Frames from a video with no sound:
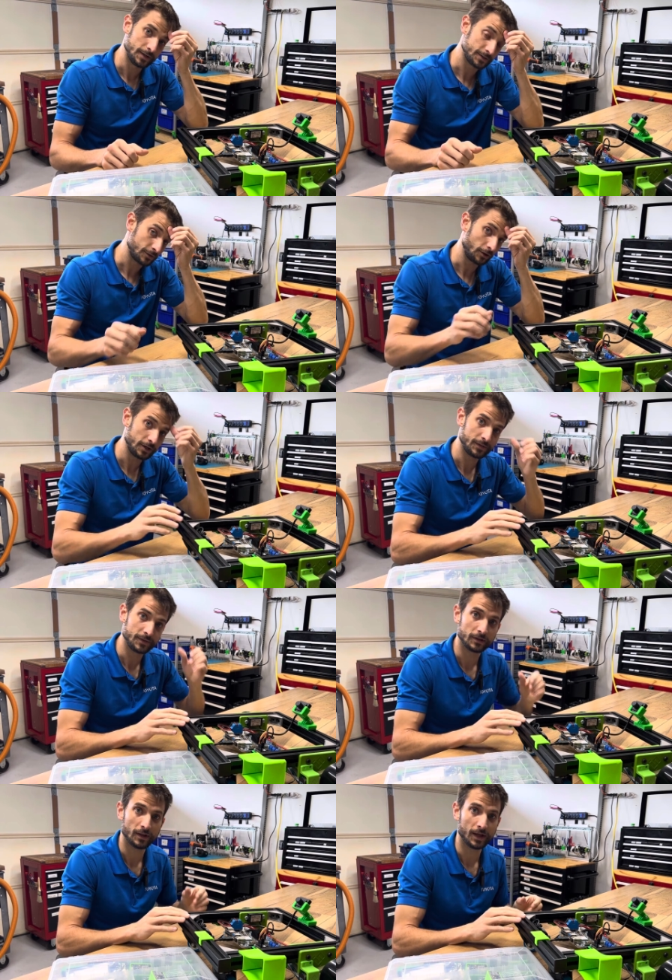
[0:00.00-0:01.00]
It started
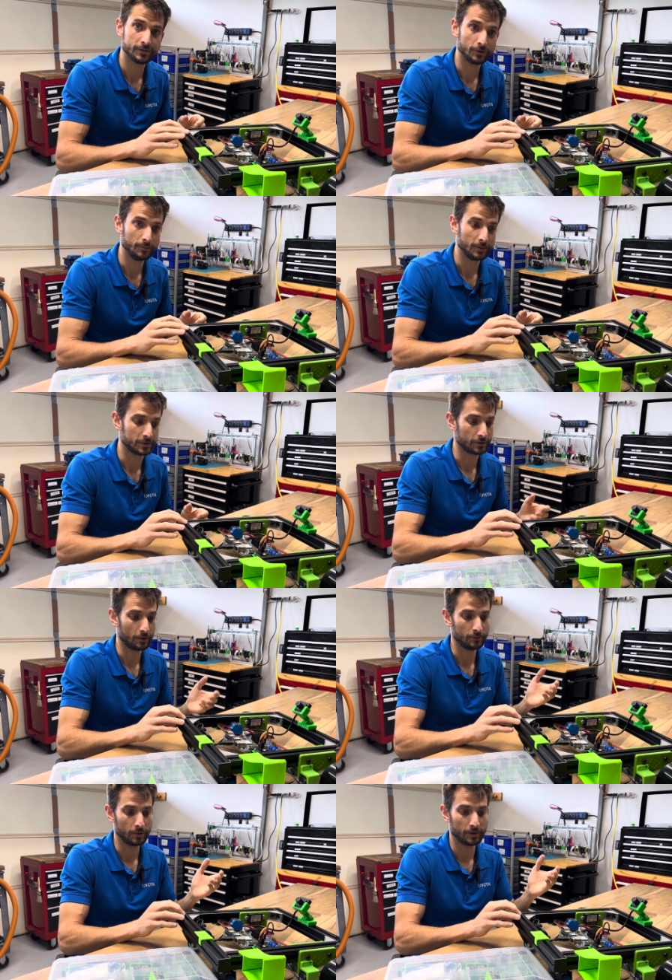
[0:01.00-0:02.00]
in the classroom, it
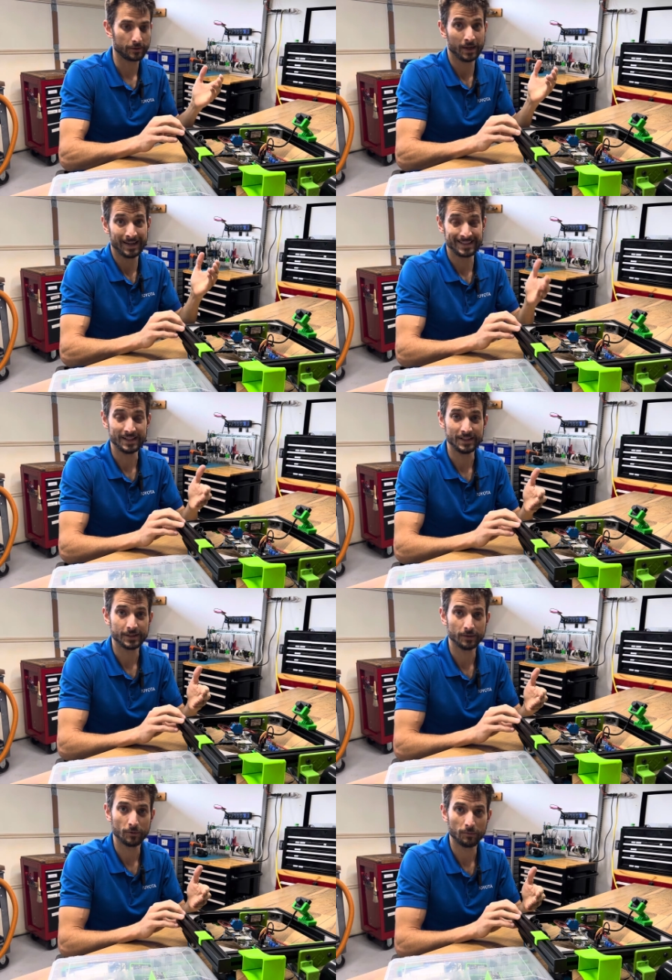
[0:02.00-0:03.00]
started with
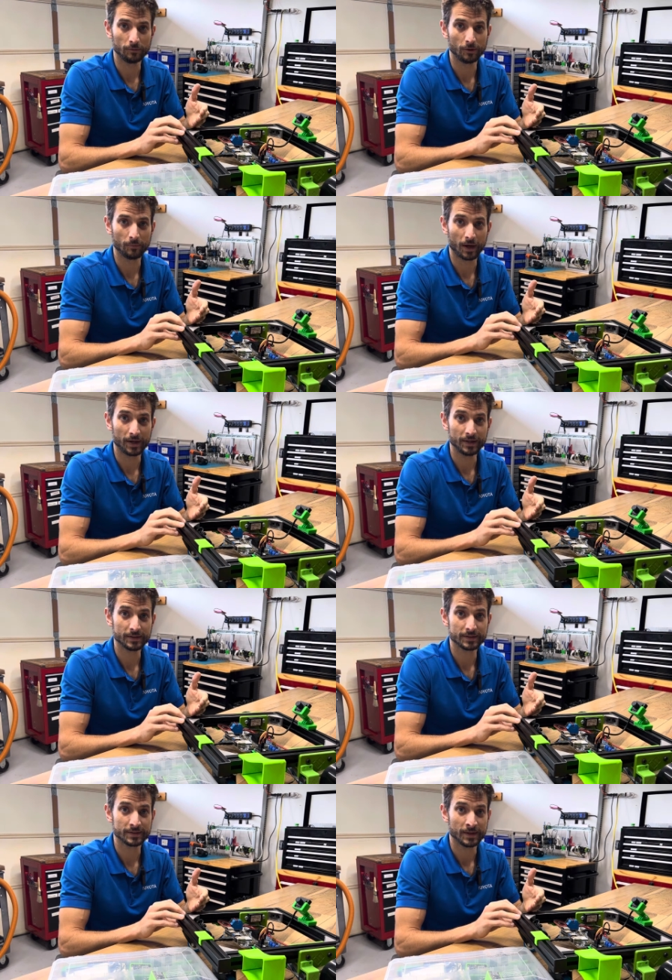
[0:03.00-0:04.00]
teaching mobile
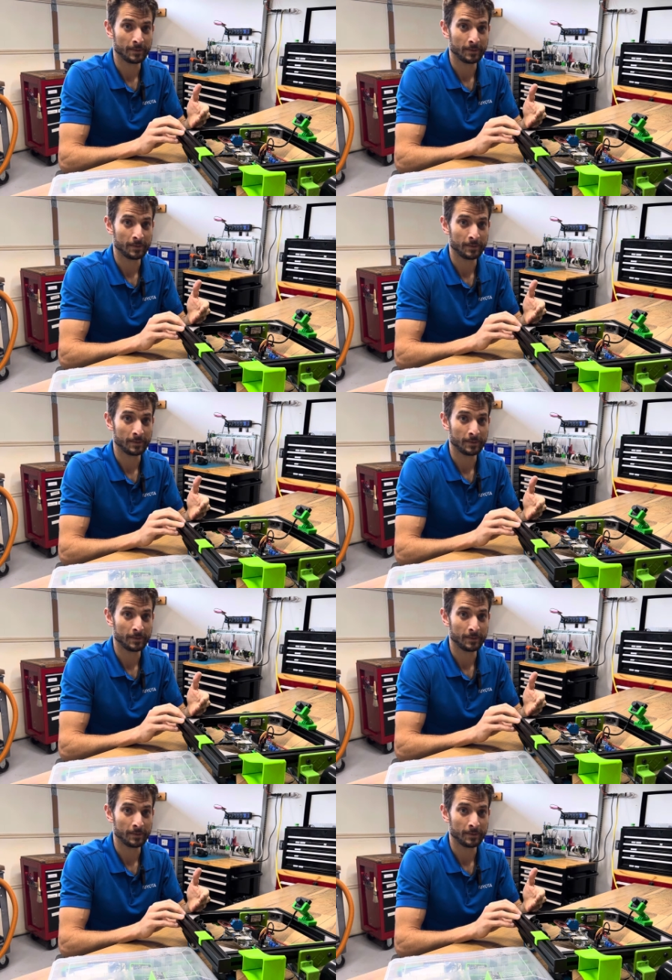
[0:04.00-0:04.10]
robotics.